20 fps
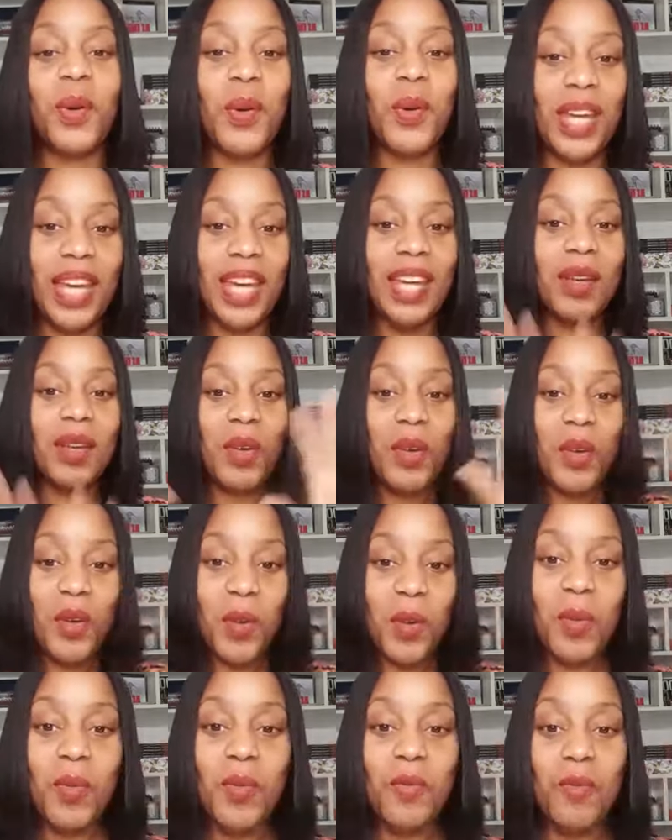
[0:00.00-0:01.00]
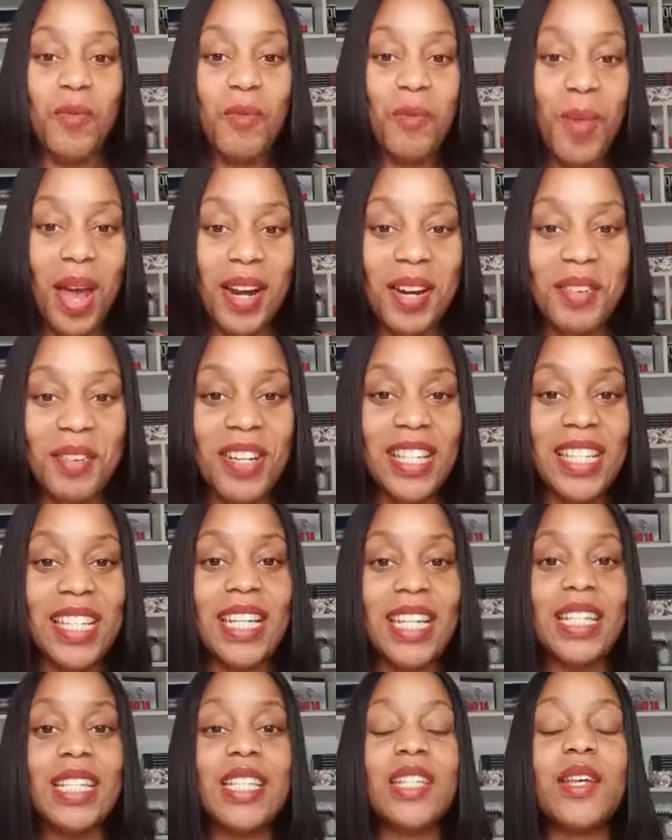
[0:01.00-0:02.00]
Okay, many
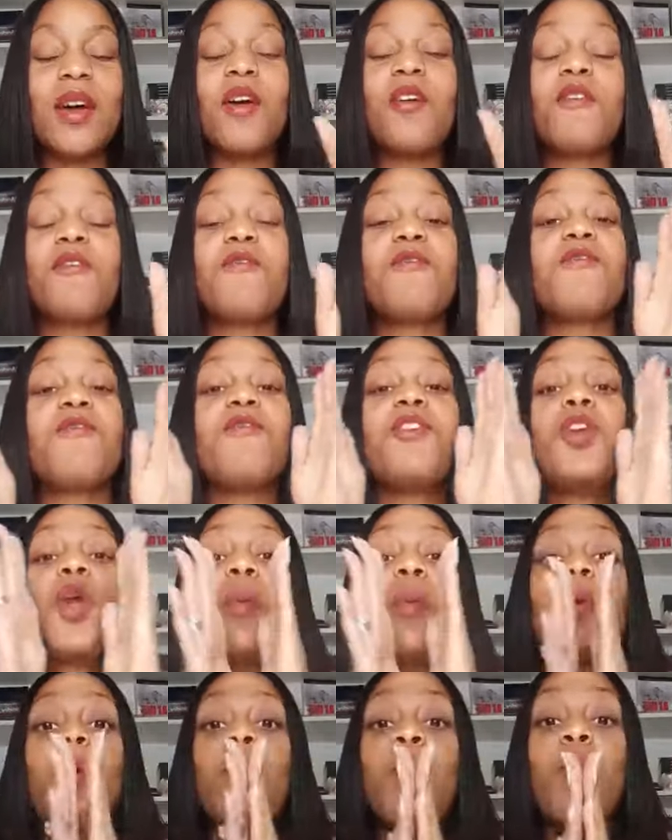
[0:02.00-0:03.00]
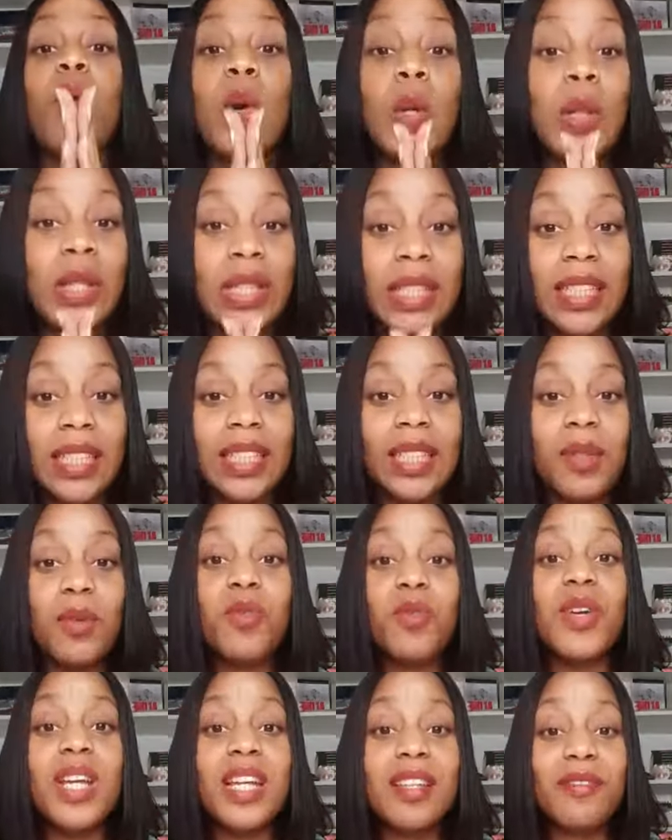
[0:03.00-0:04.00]
reasons. Number one,
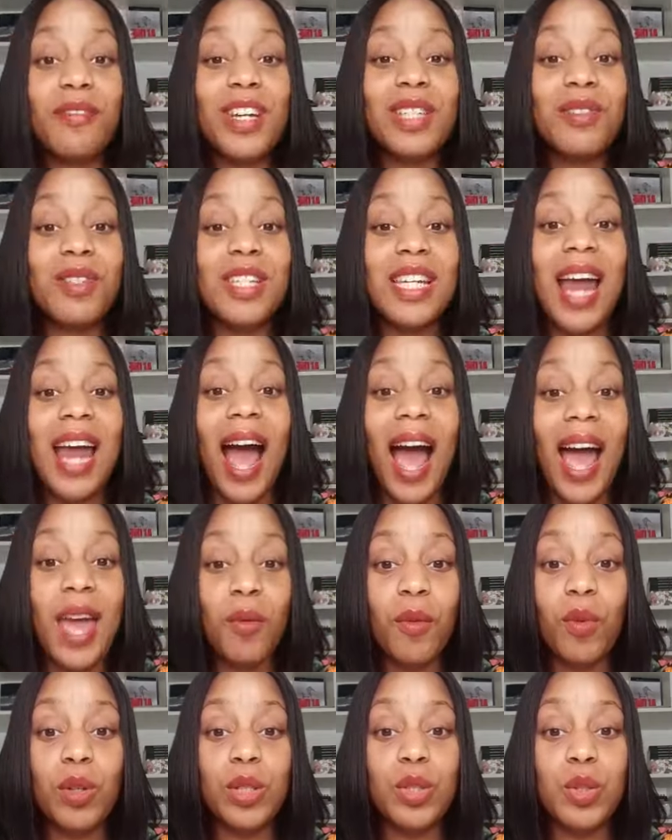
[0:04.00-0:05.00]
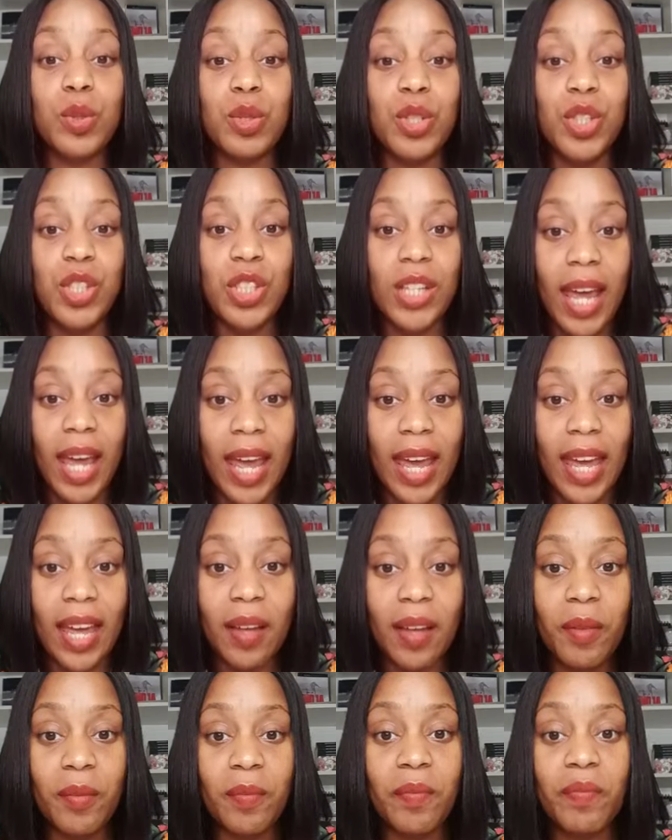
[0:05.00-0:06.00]
the re- first reason I want to
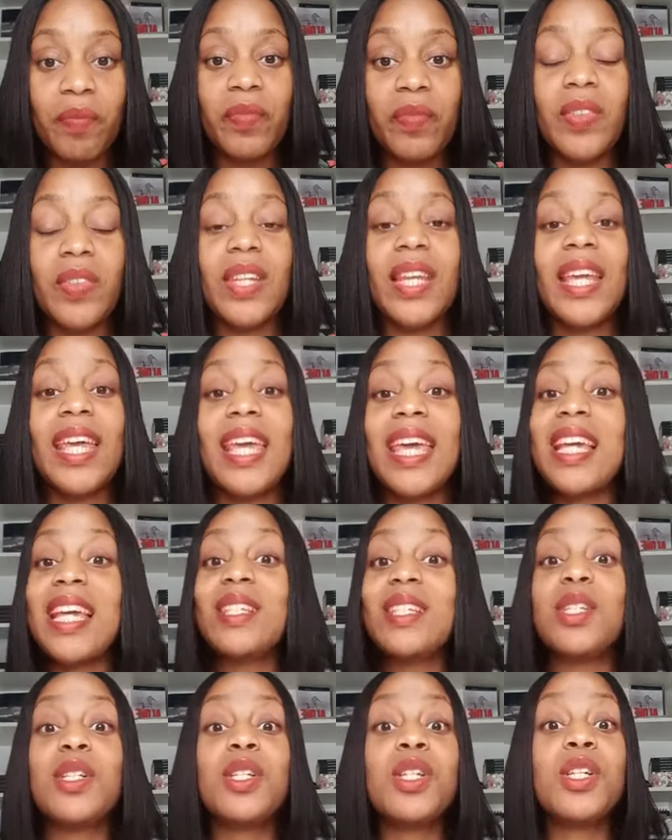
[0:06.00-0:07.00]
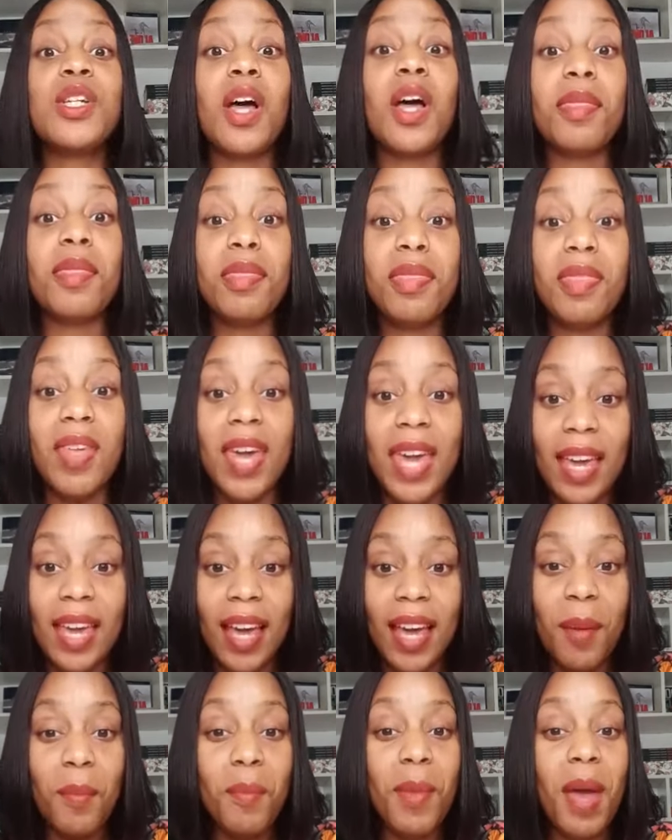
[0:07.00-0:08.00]
share is
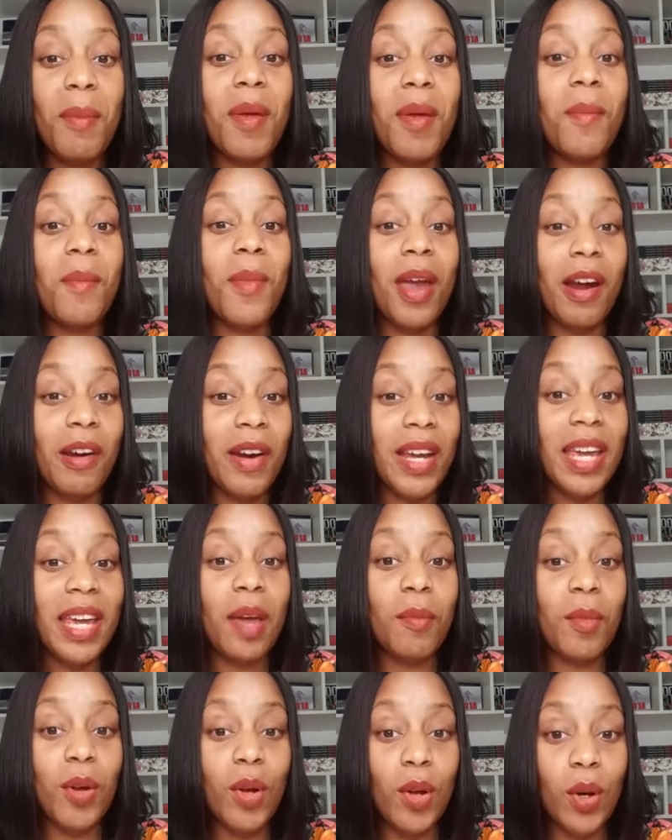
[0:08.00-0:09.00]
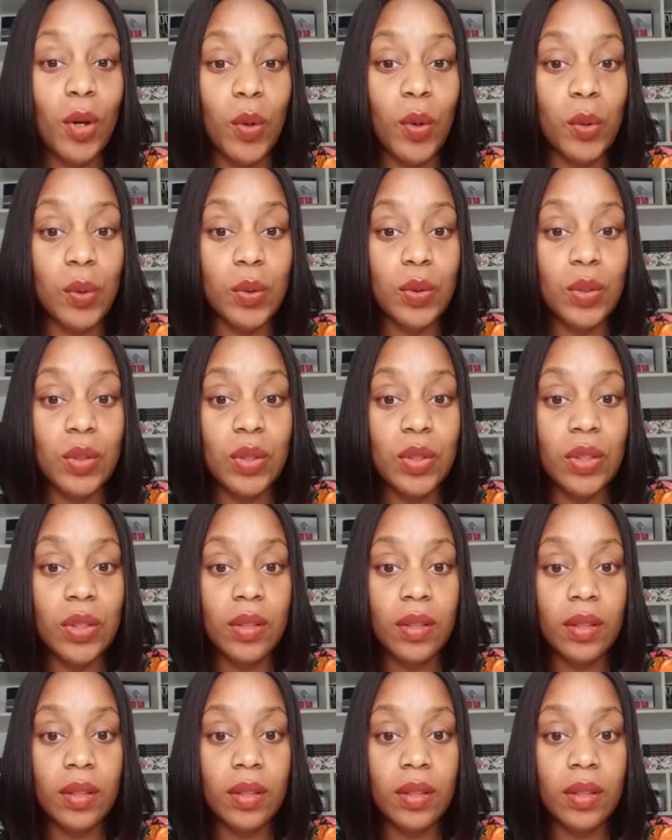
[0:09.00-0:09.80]
nothing. Maybe Mary came close.